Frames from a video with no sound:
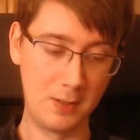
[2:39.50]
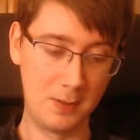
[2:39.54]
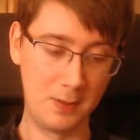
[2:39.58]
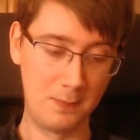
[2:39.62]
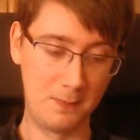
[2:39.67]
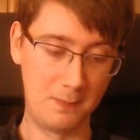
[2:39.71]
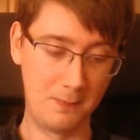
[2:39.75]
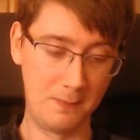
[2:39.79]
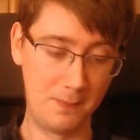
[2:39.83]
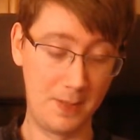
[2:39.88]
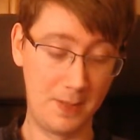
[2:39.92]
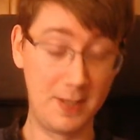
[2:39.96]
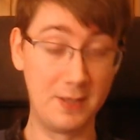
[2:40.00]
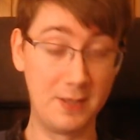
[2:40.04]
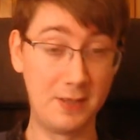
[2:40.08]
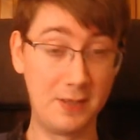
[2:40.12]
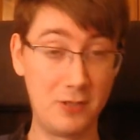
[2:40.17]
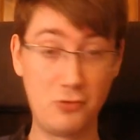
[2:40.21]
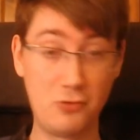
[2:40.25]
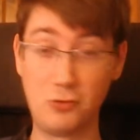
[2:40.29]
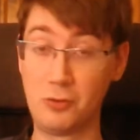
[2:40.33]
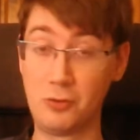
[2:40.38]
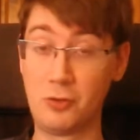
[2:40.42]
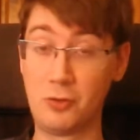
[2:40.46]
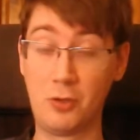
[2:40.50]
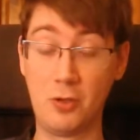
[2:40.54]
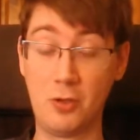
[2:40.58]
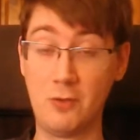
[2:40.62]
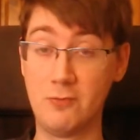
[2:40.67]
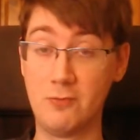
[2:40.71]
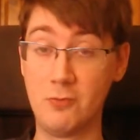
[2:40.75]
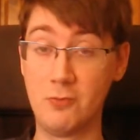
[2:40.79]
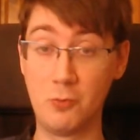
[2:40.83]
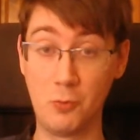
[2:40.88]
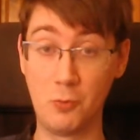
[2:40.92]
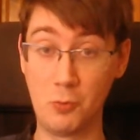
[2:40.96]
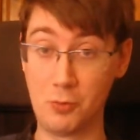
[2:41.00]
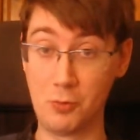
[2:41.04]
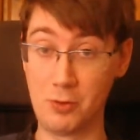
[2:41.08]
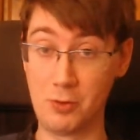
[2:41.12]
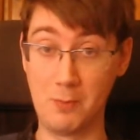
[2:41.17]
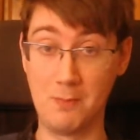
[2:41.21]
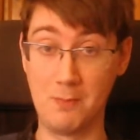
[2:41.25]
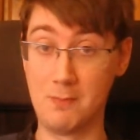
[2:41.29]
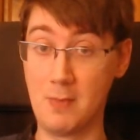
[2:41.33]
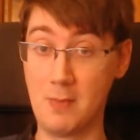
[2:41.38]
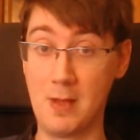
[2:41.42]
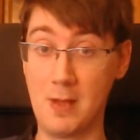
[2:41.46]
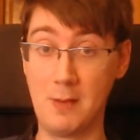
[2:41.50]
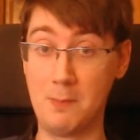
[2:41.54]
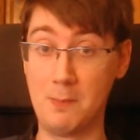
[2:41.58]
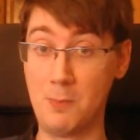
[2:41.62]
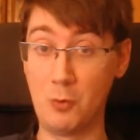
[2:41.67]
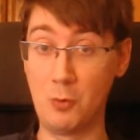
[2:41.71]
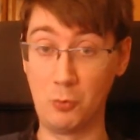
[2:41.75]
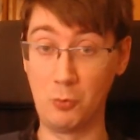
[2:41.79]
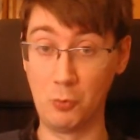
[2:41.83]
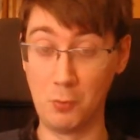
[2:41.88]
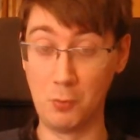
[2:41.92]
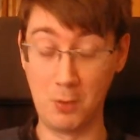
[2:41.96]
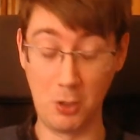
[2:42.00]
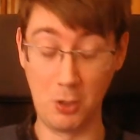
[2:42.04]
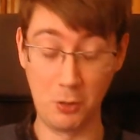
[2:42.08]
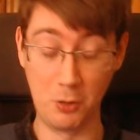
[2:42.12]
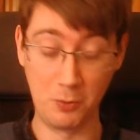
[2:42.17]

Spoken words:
In addition to rules and model bloat.